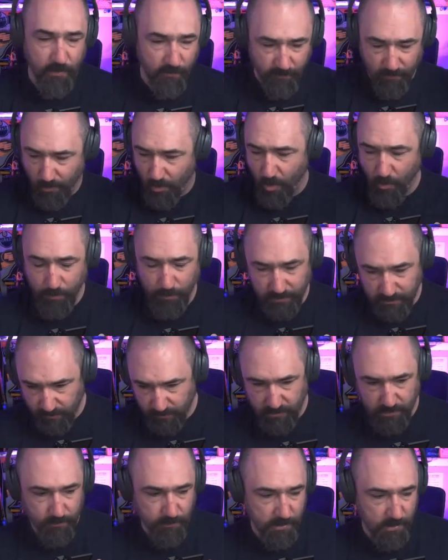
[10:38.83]
I feel hopeless.
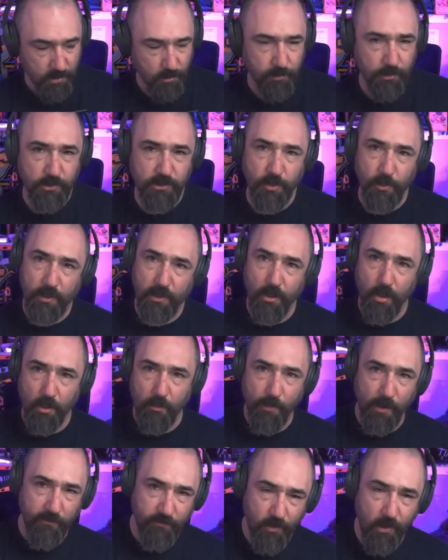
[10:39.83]
It's just miserable. So I call
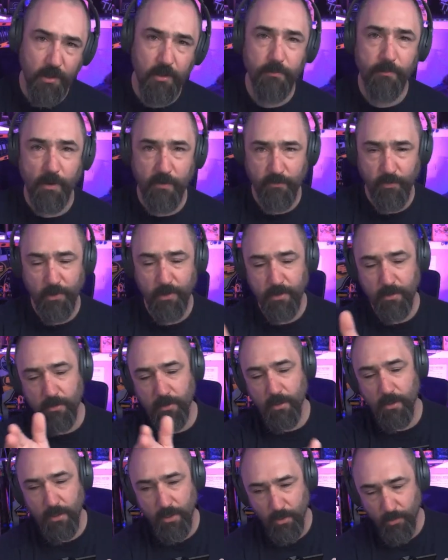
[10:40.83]
my friend. My friend,
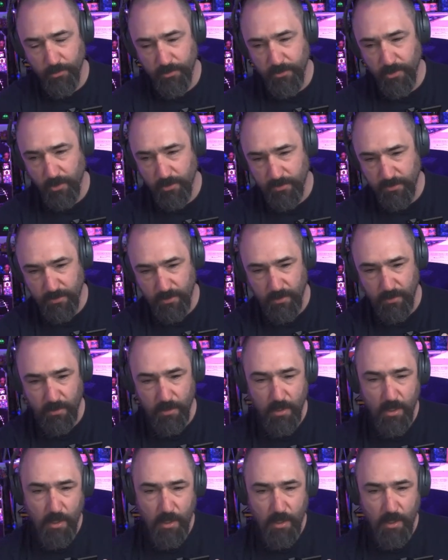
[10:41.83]
starts the